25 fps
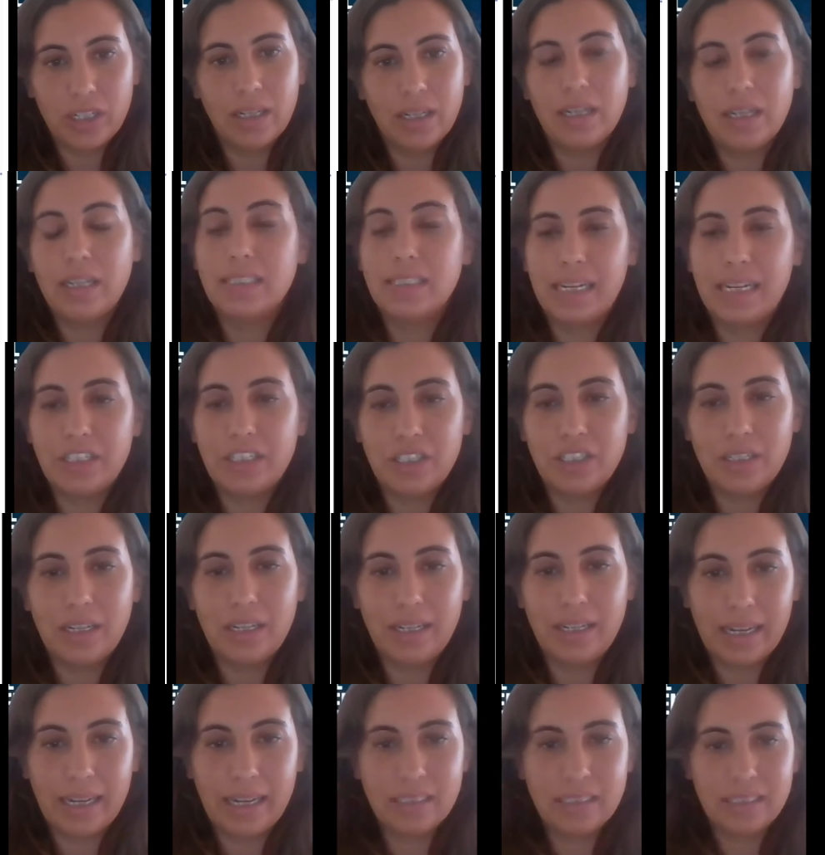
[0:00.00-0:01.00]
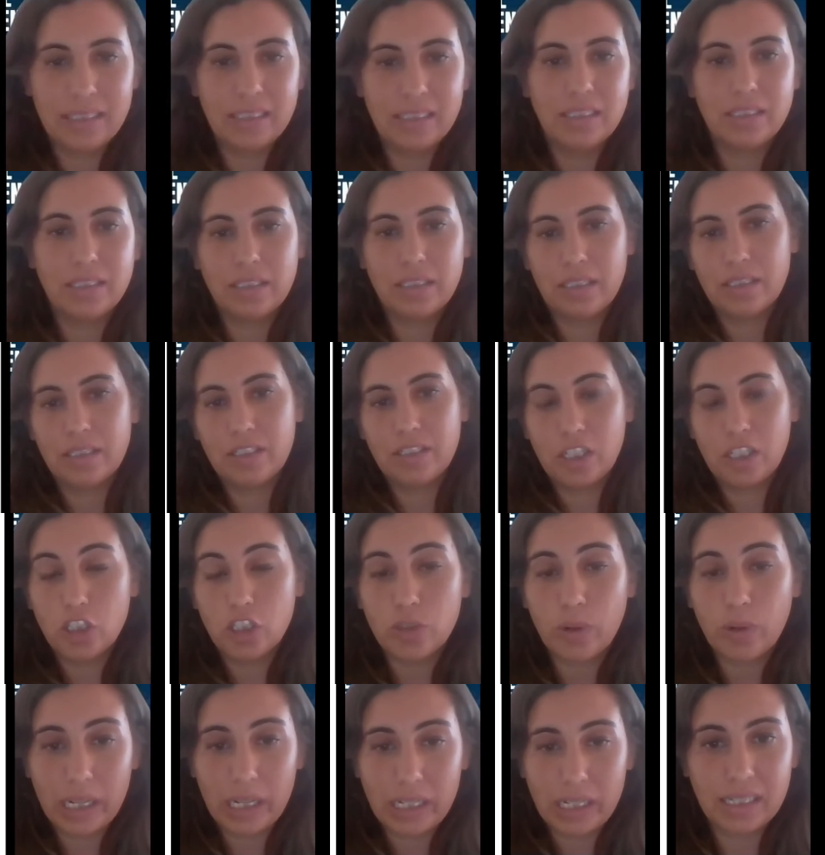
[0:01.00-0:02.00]
In essence, since
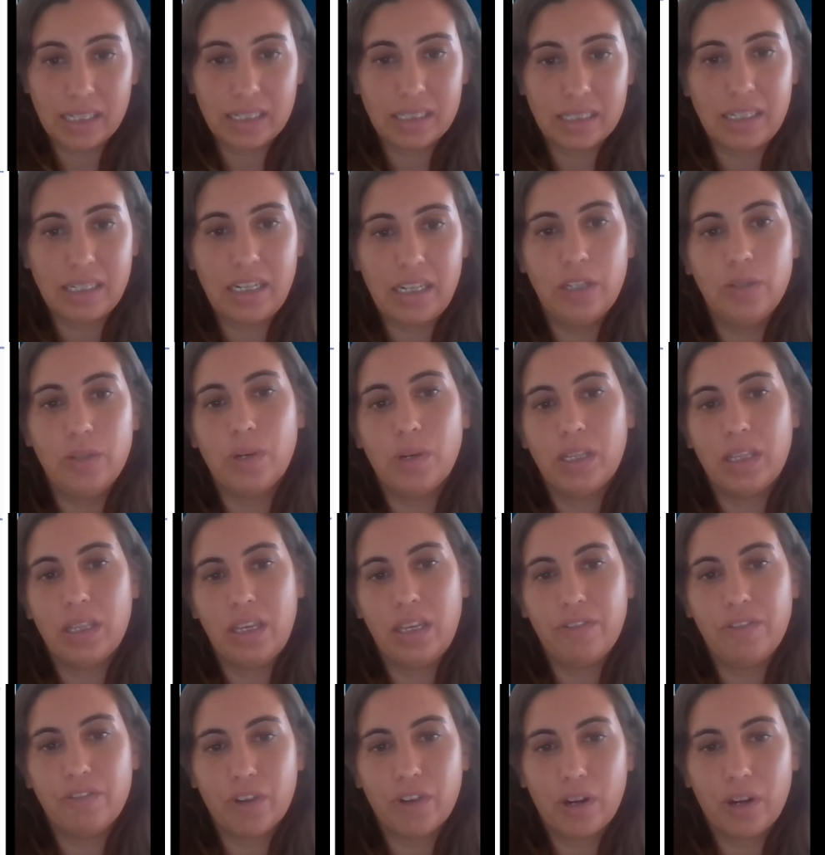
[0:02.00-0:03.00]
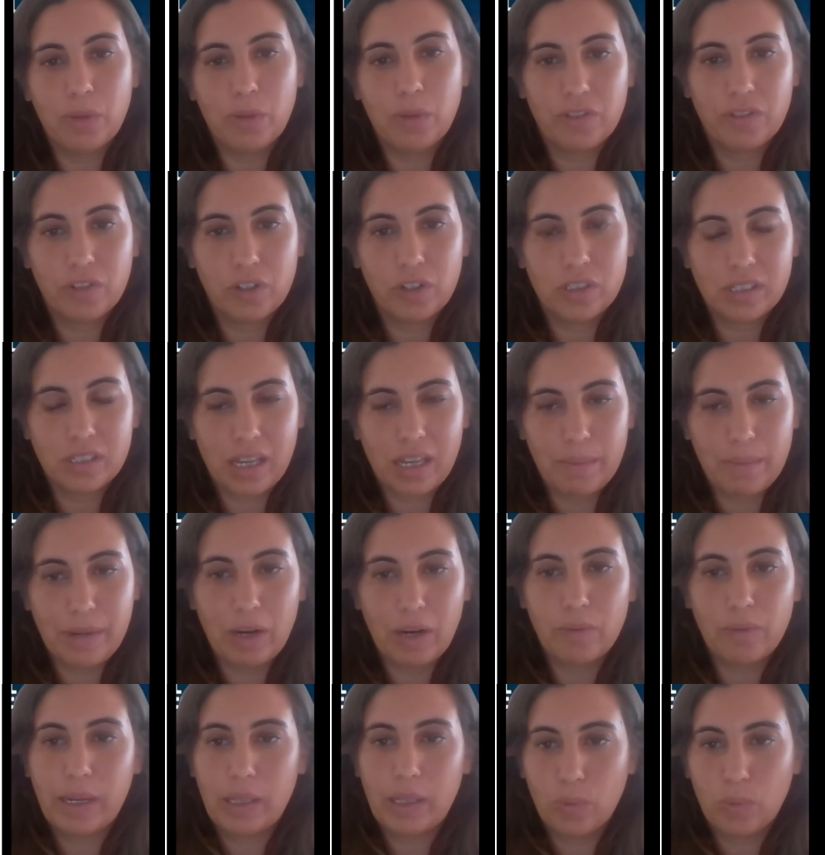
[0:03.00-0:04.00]
2016, when the framework first came
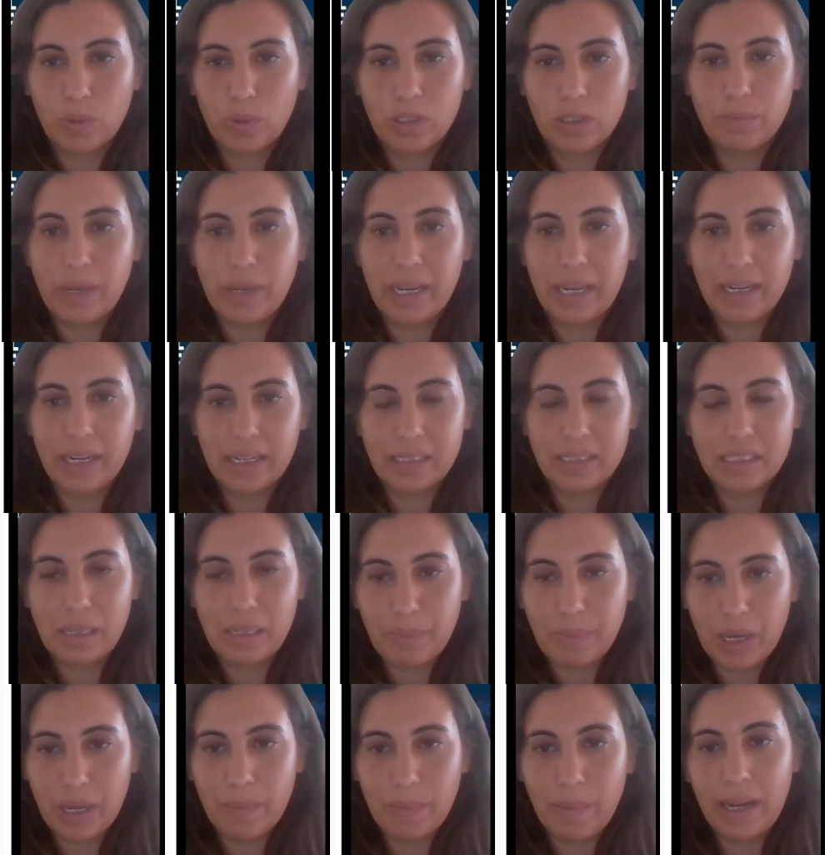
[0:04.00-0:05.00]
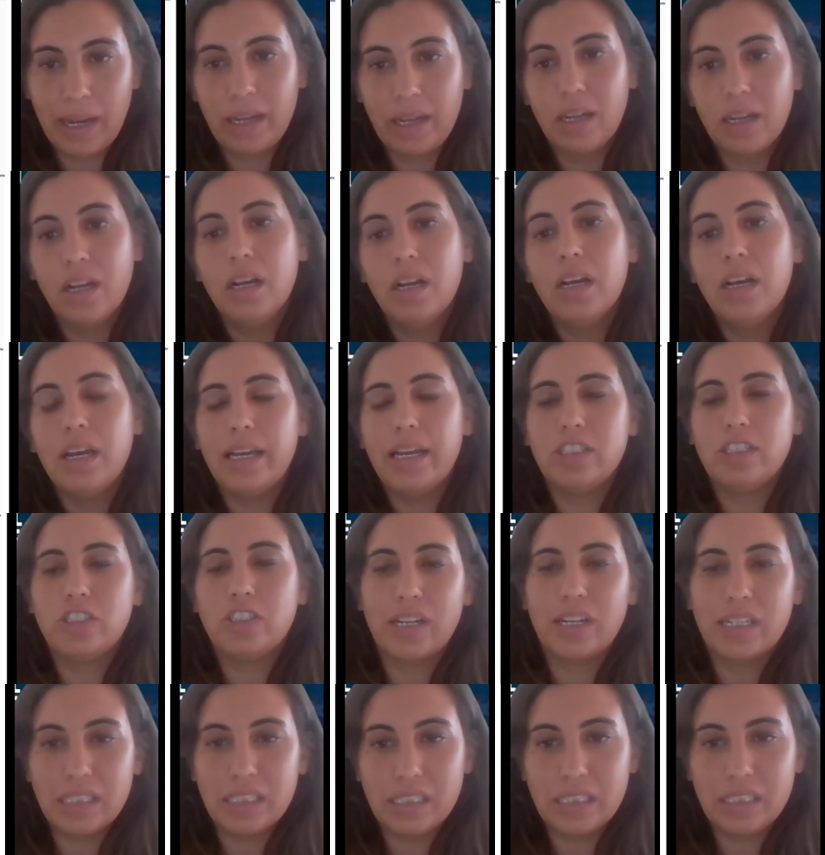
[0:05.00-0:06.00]
out by the World Bank and CPMI, it
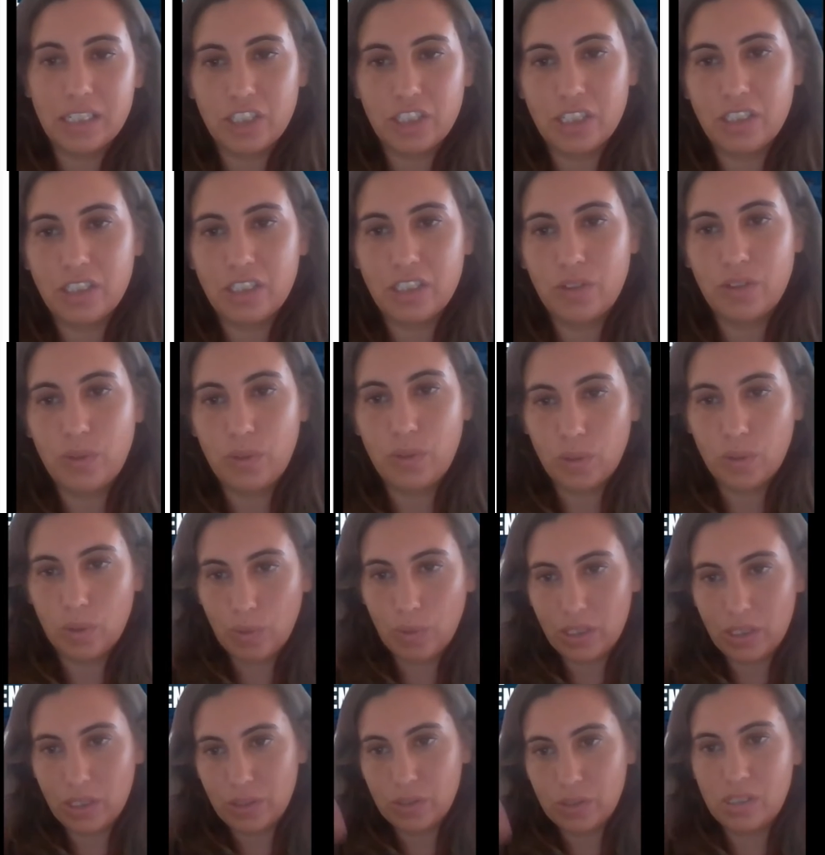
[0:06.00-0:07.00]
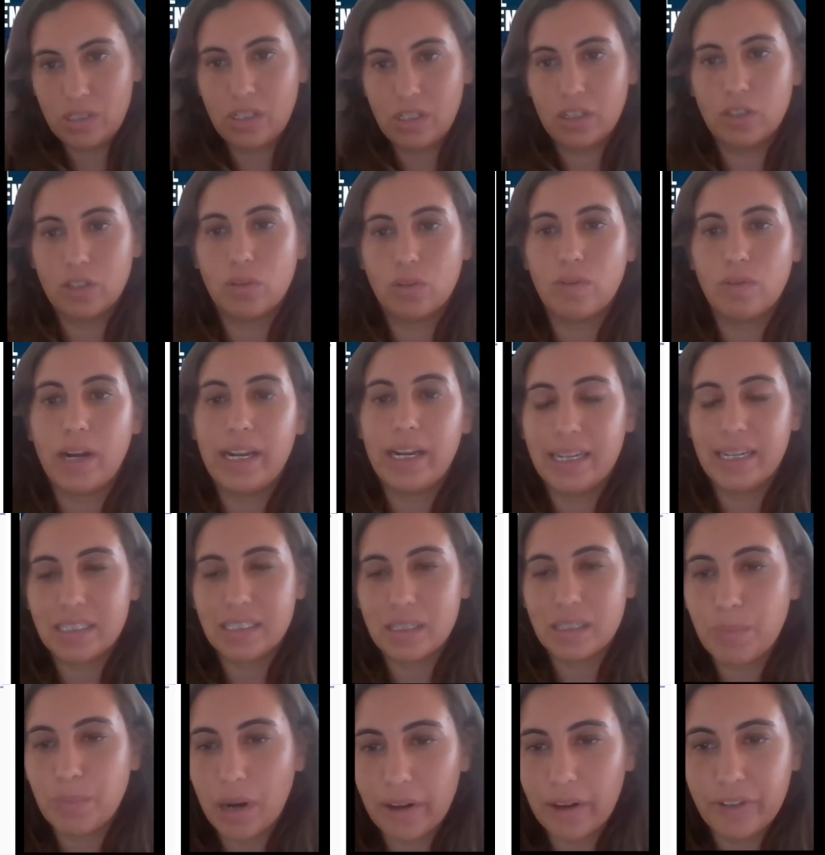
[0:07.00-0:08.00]
transitioned to what you see on the right as
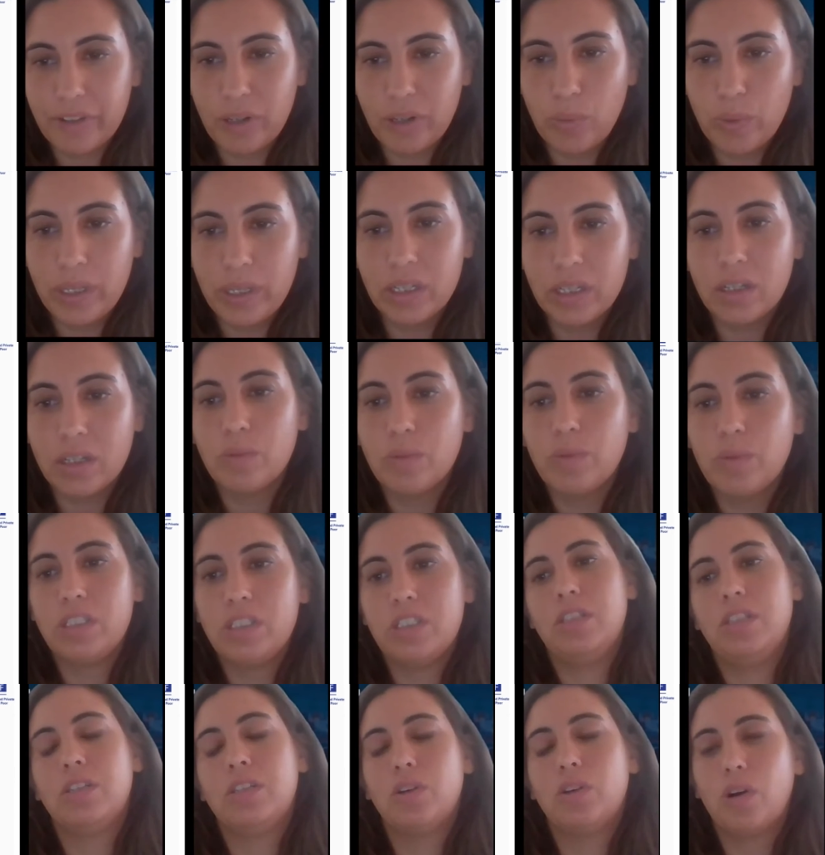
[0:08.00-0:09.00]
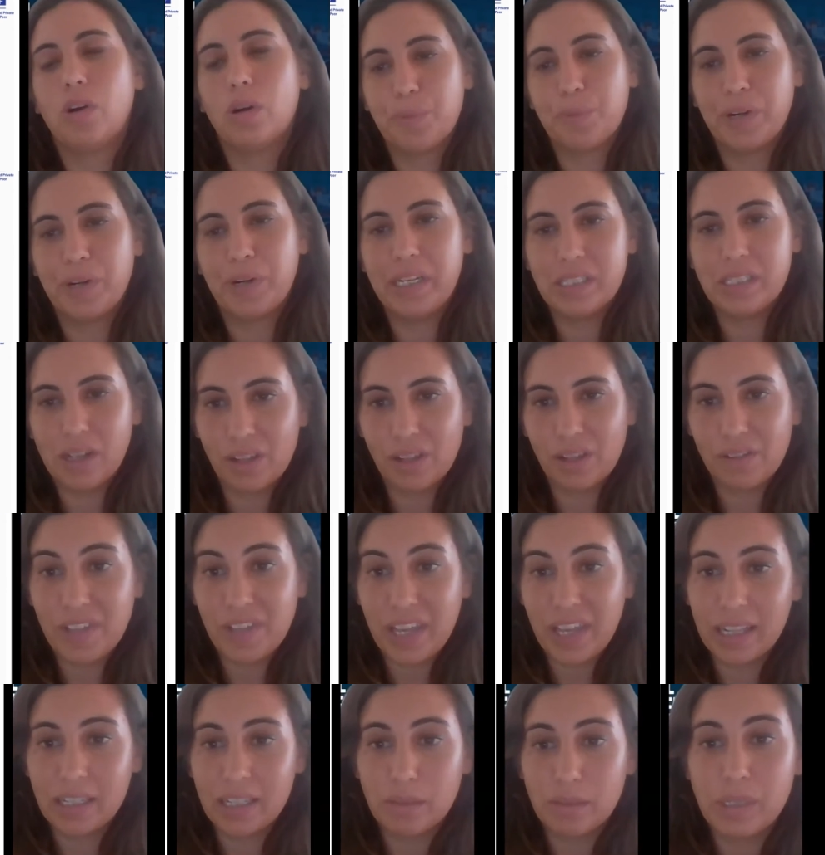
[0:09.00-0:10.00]
a poppy wheel, which incorporates all of
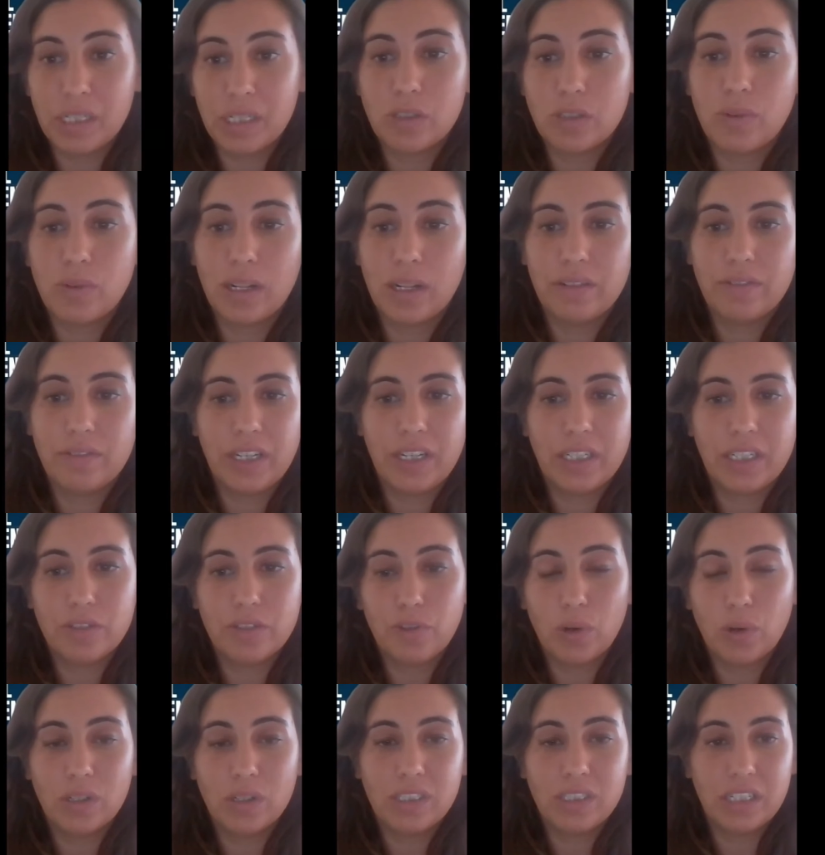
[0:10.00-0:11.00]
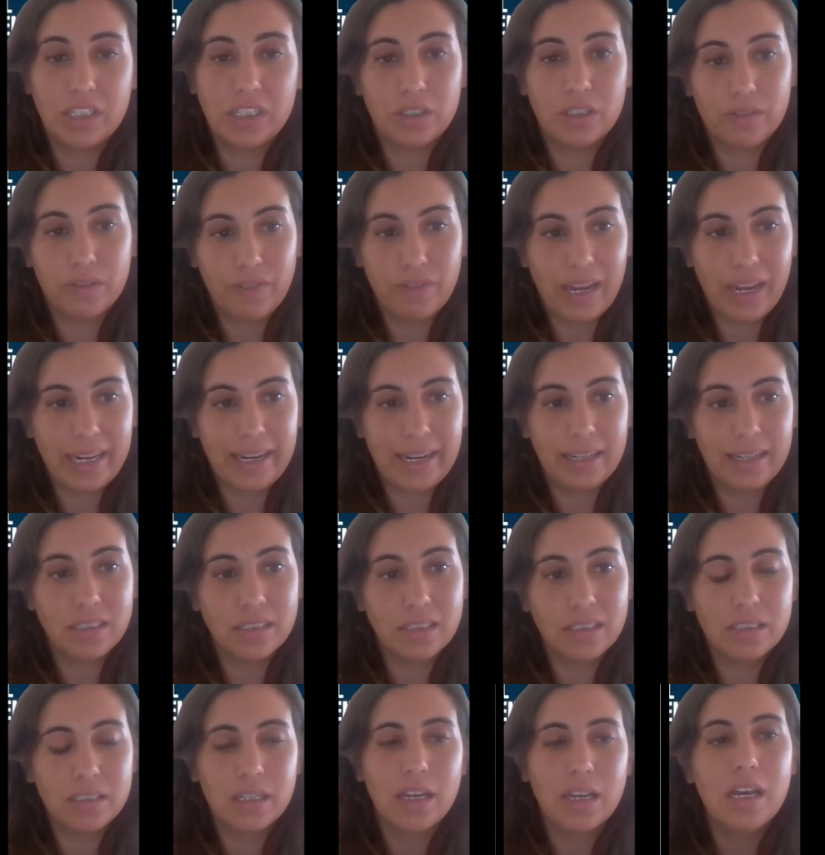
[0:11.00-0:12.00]
the elements relevant for digital
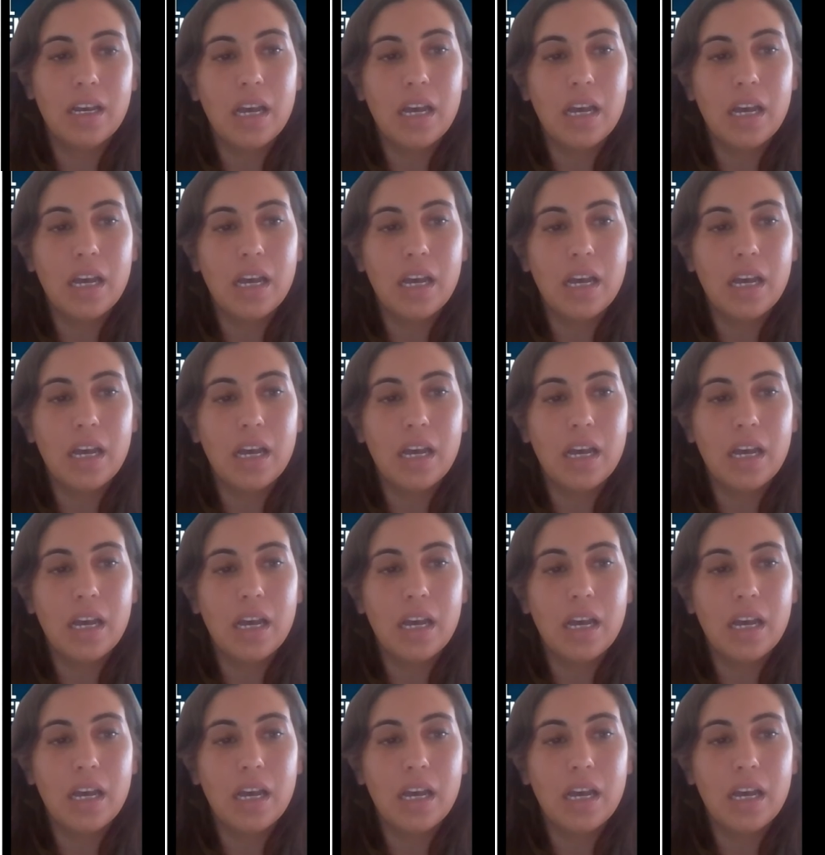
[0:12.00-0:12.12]
finance.